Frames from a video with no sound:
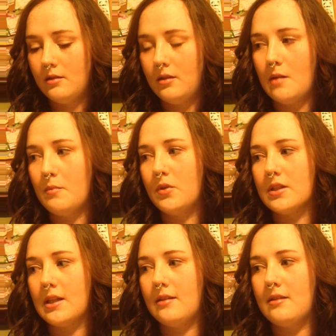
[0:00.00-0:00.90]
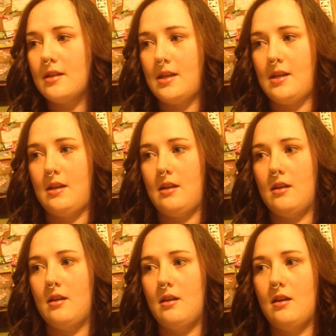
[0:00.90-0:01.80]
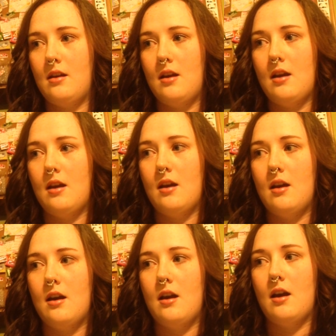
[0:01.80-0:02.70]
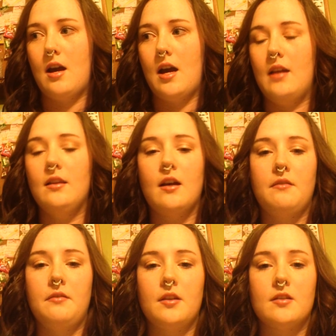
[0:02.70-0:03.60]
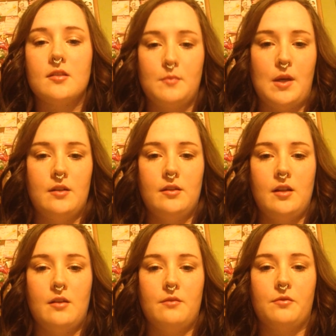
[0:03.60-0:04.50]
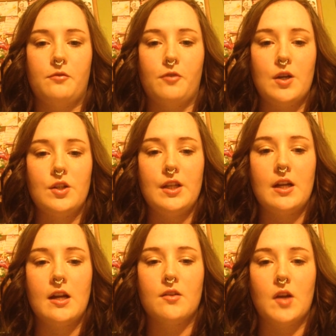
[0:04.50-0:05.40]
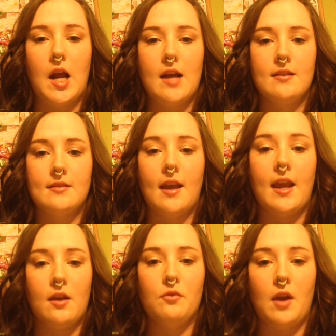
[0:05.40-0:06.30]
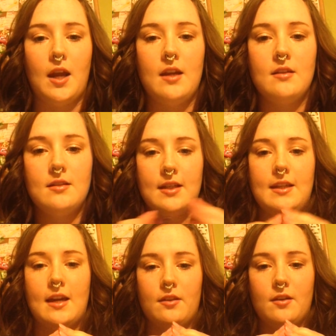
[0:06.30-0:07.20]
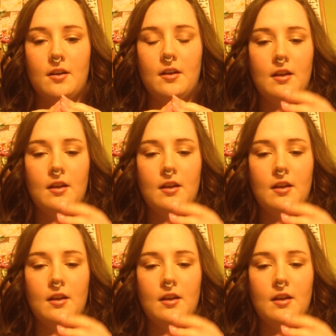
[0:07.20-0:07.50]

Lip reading: Number 16. I love the smell of freshly cut grass and rain together.